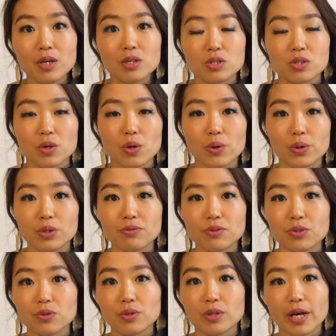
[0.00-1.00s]
So if
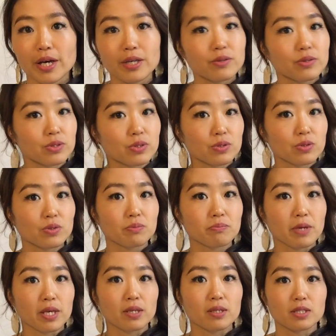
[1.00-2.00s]
you like to
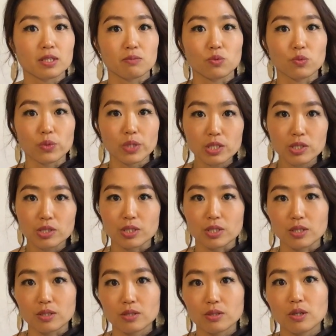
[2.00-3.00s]
make some
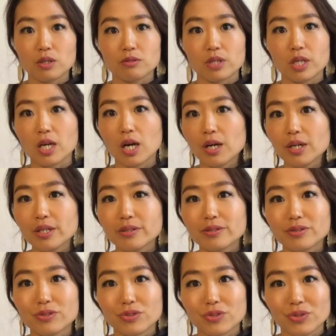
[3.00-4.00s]
wishes
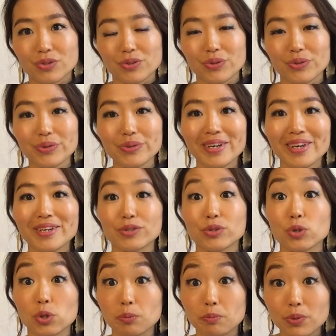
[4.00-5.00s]
regarding to
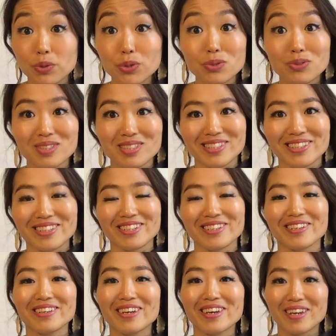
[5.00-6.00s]
your
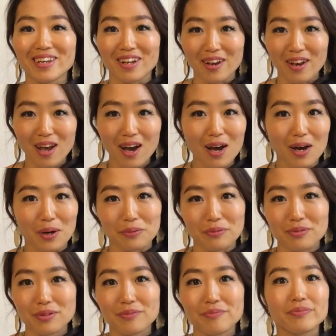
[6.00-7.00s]
beauty,
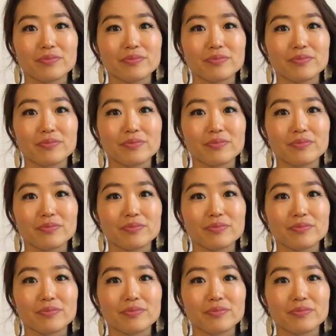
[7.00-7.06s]
love,